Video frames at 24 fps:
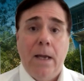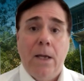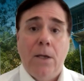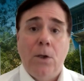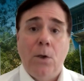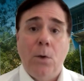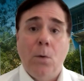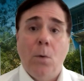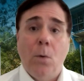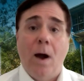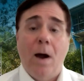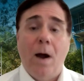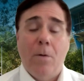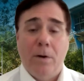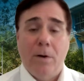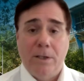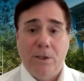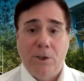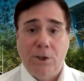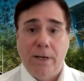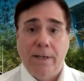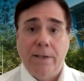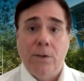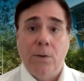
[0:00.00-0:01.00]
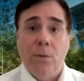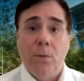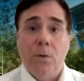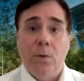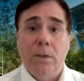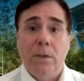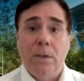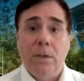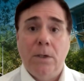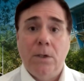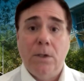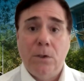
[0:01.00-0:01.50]
you are a
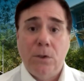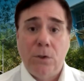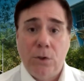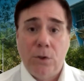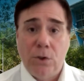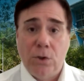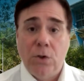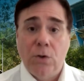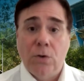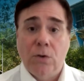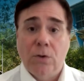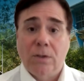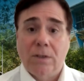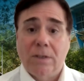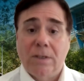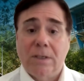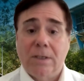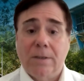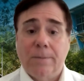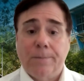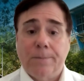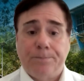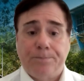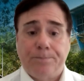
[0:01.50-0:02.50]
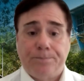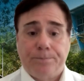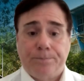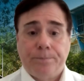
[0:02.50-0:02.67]
genuine student.